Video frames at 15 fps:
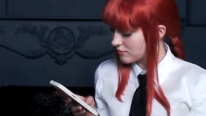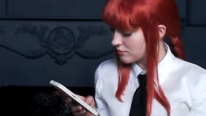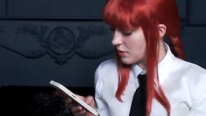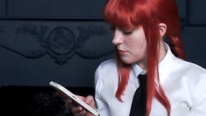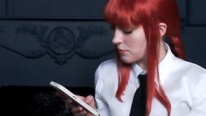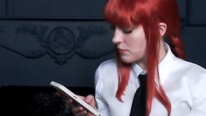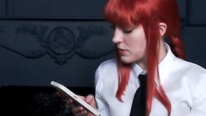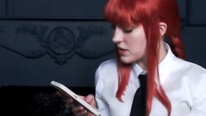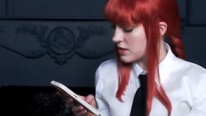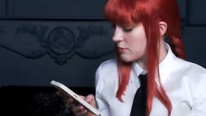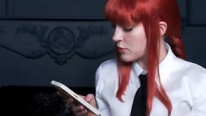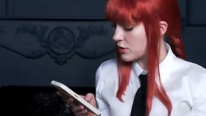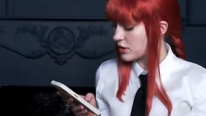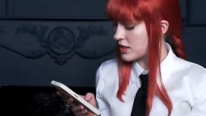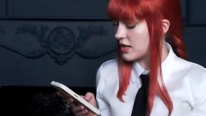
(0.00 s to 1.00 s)
But being
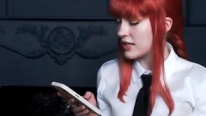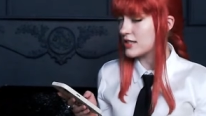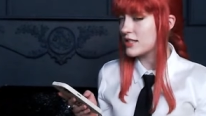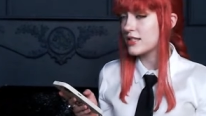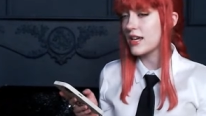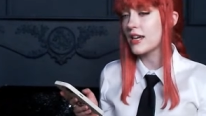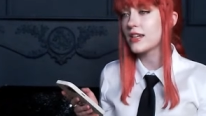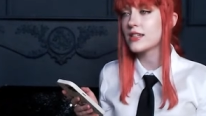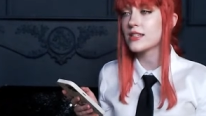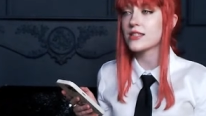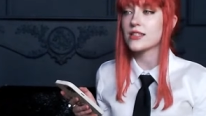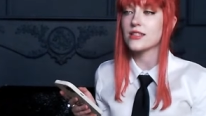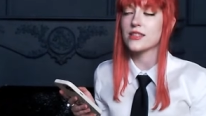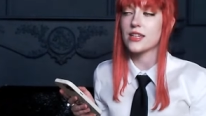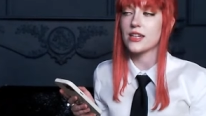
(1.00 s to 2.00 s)
pretty, I'd say,
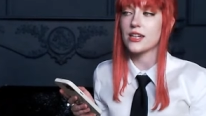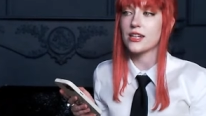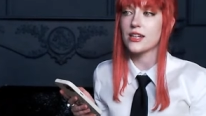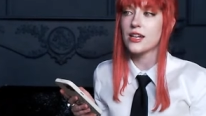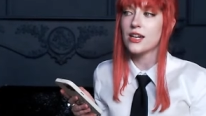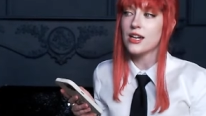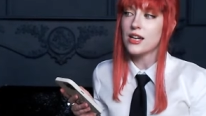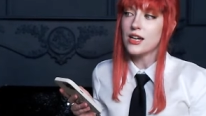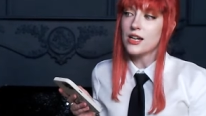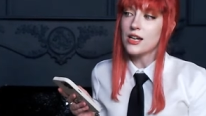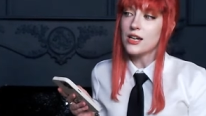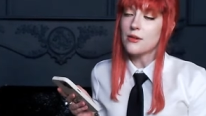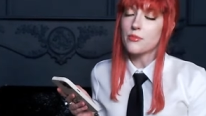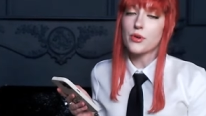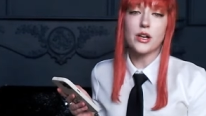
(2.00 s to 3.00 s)
isn't a
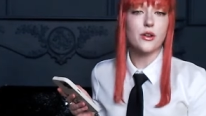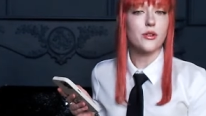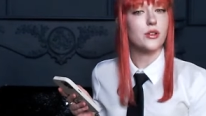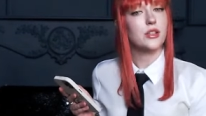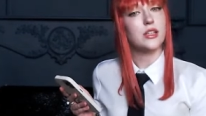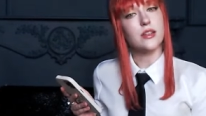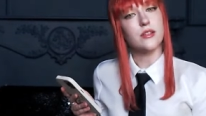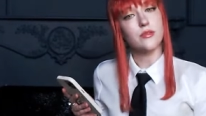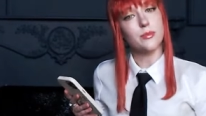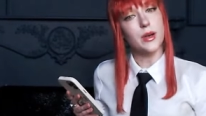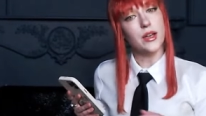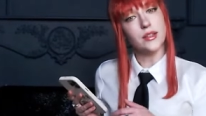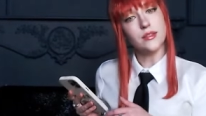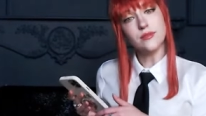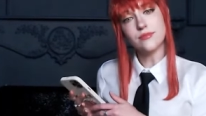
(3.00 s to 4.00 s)
priority of
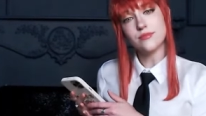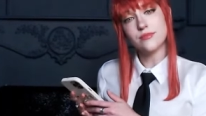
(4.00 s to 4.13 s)
mine.